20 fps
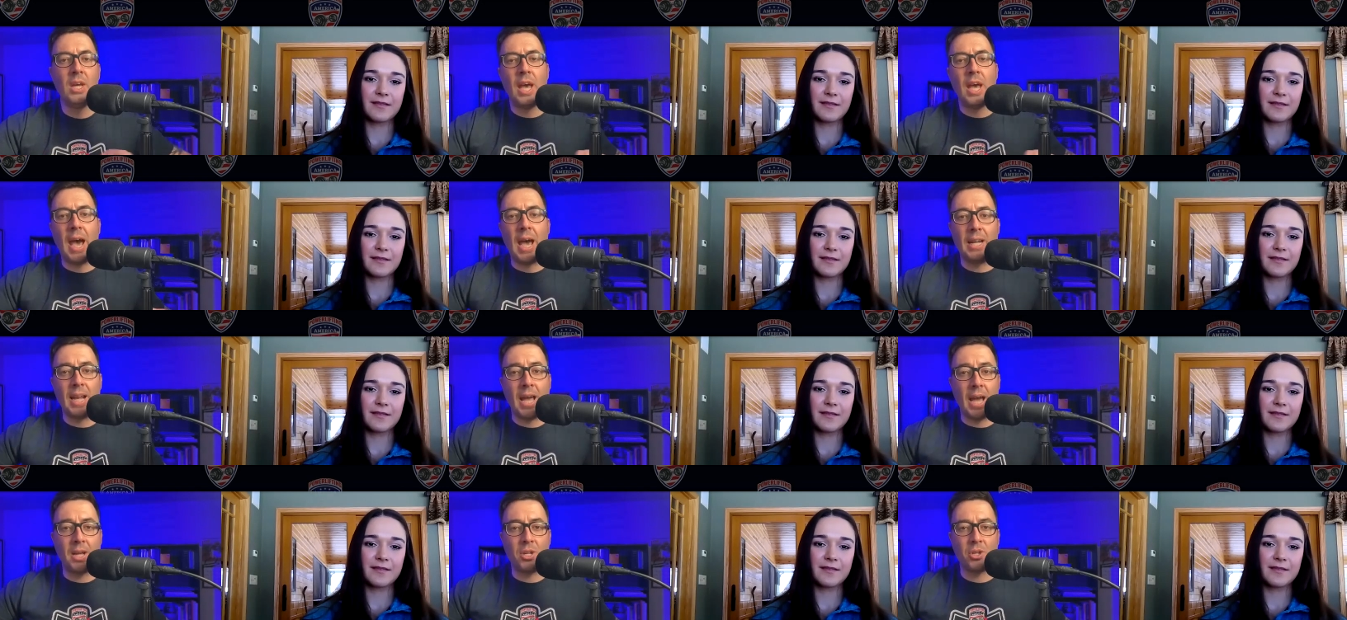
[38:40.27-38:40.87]
Speaker 1: at
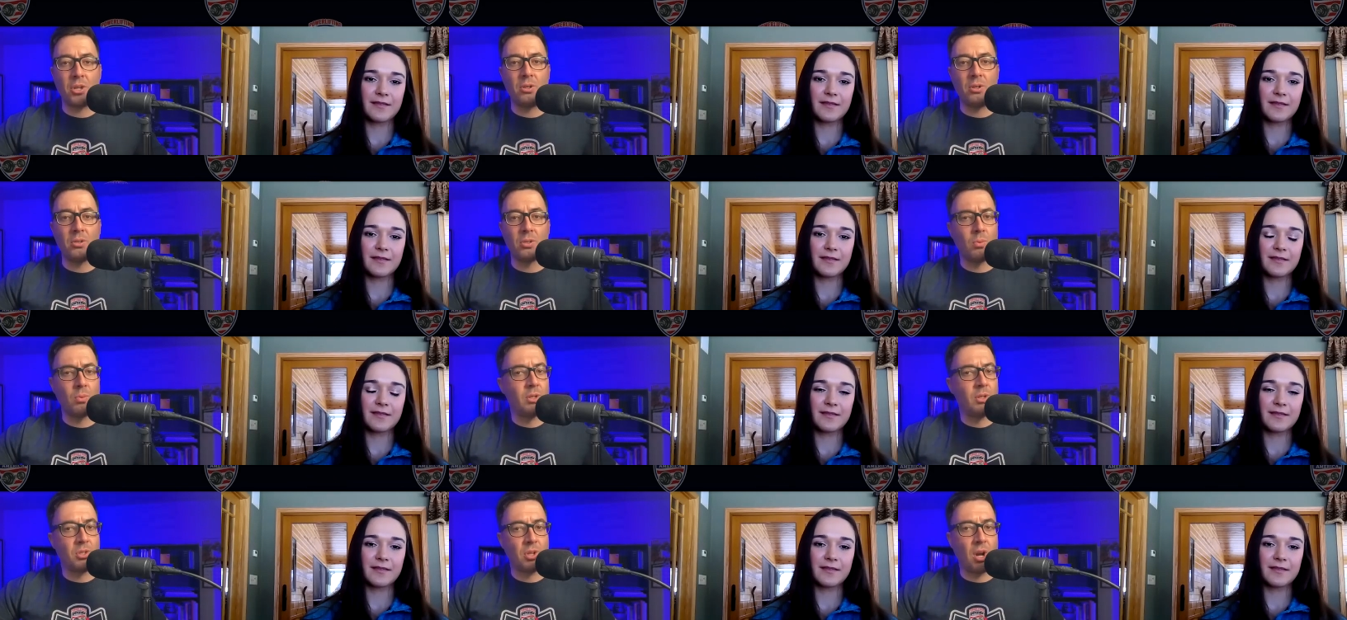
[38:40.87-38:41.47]
nationals
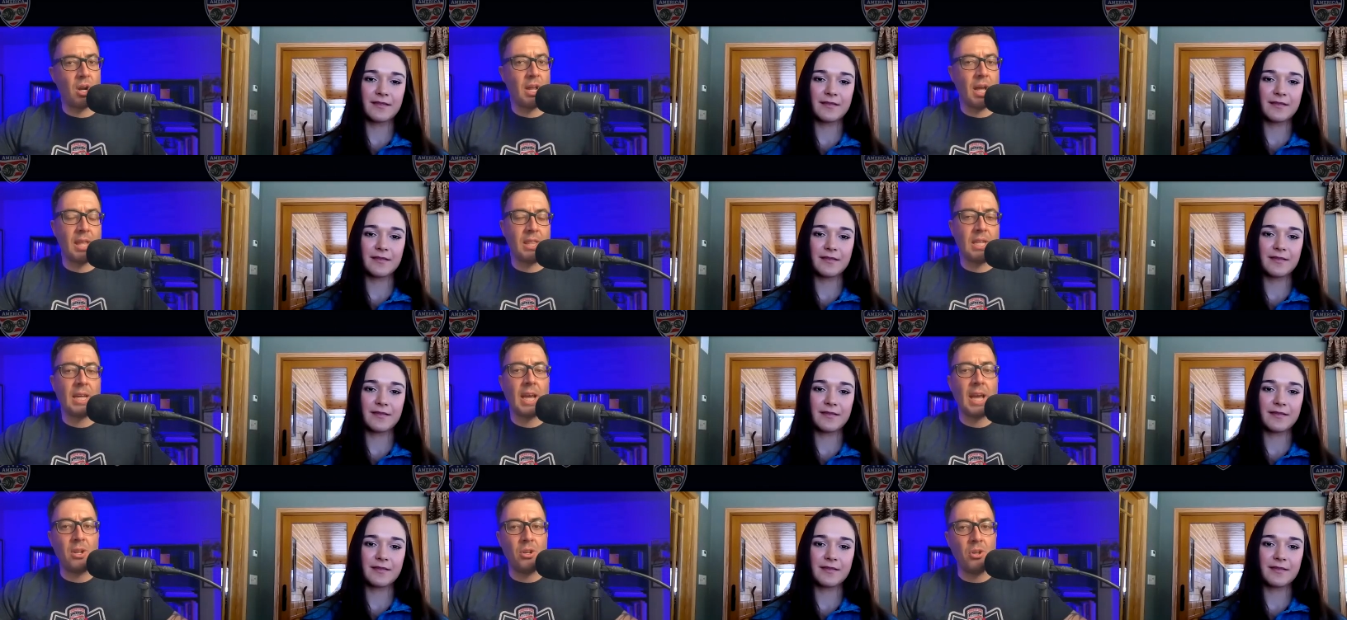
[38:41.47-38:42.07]
was started, I
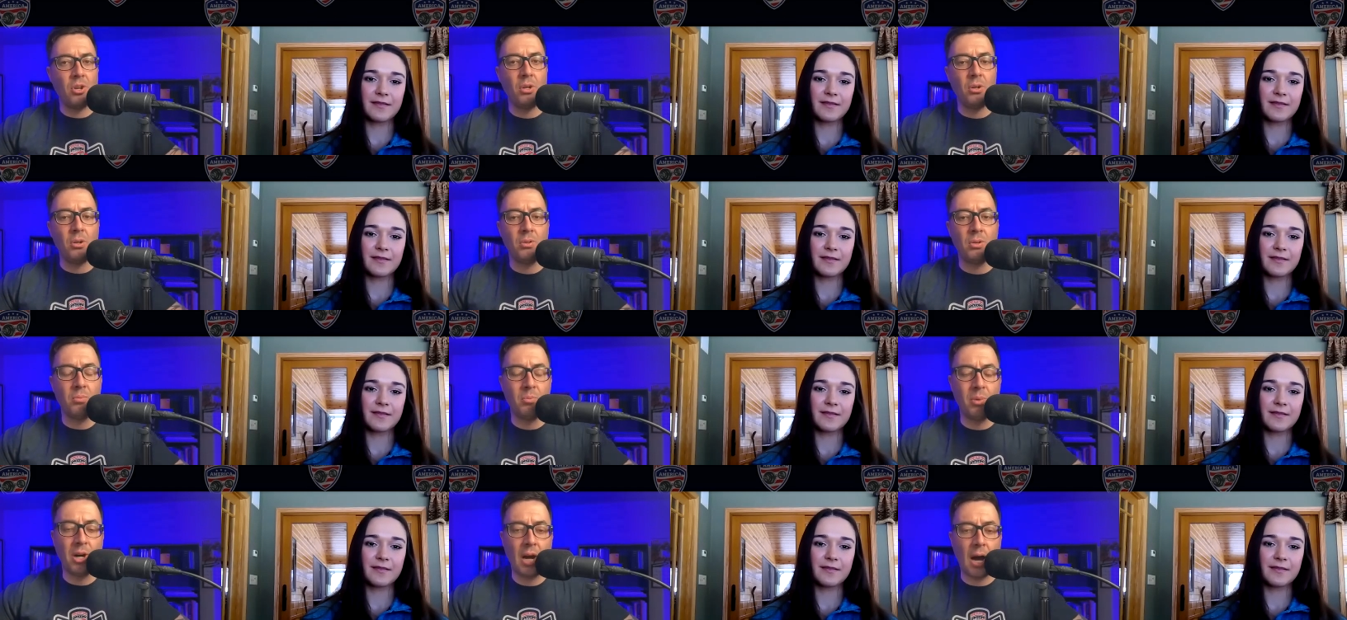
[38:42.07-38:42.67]
think, at noon.
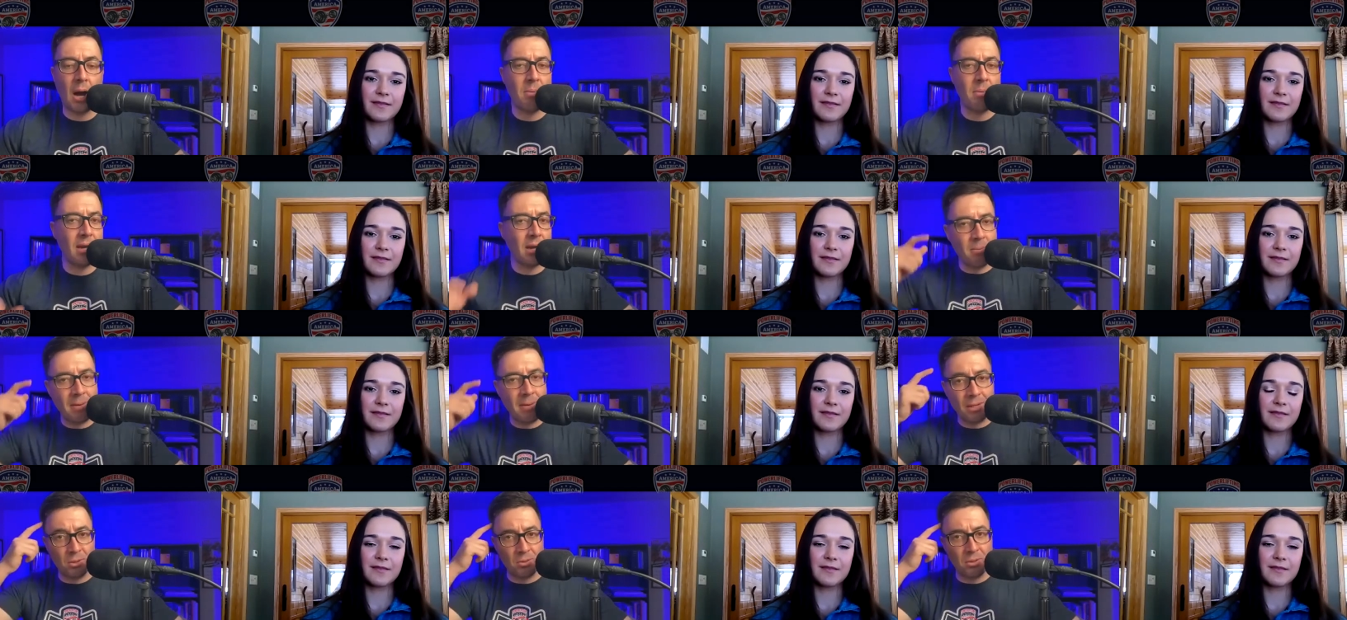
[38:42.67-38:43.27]
But I'll make a
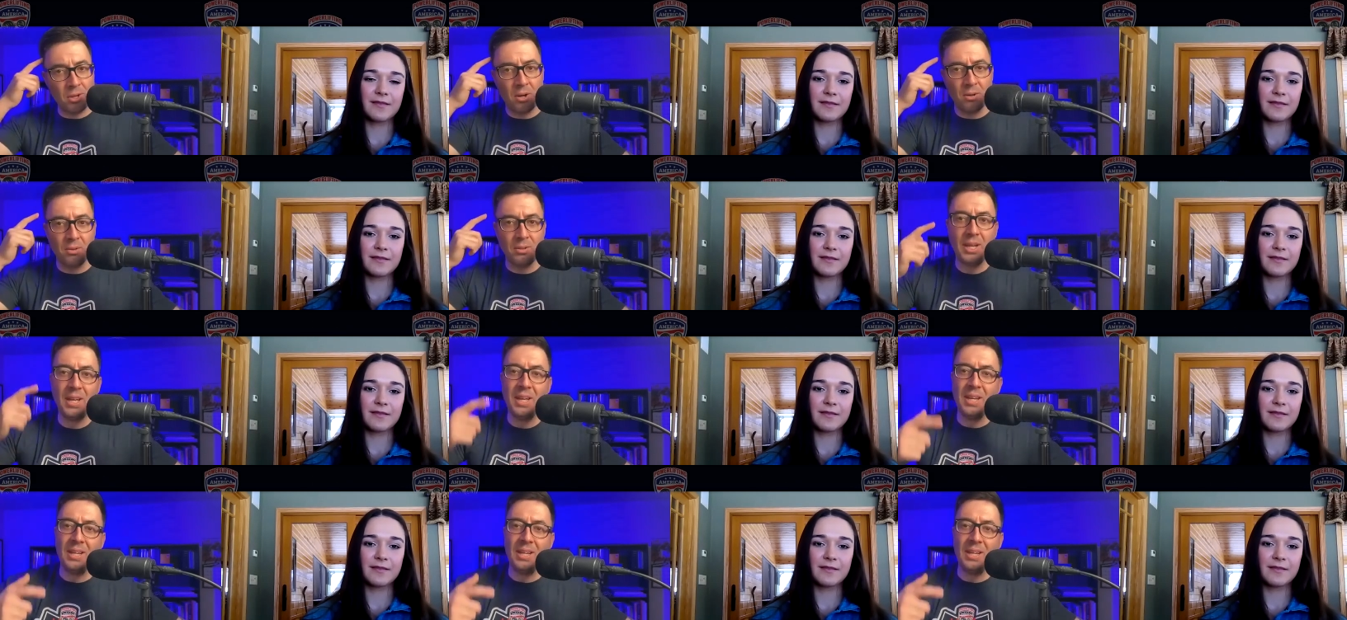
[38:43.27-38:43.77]
mental note.